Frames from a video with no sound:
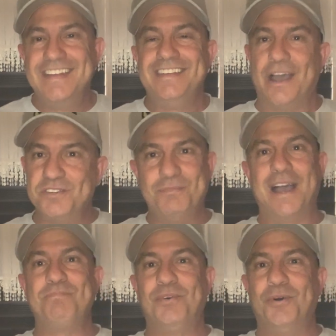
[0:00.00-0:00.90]
Now he's
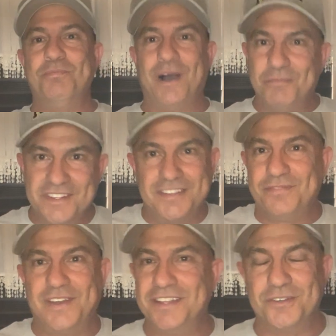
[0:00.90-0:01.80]
my Pope. I'm going to
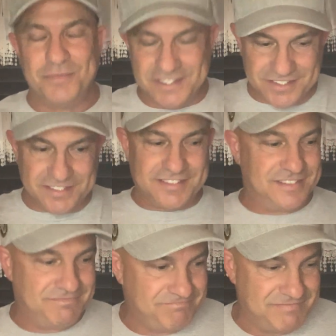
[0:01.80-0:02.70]
defend him.
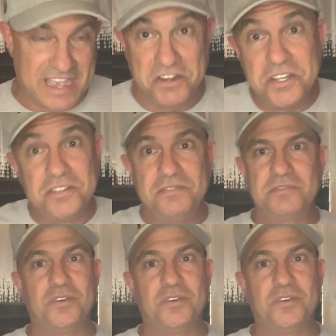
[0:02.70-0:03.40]
I don't know.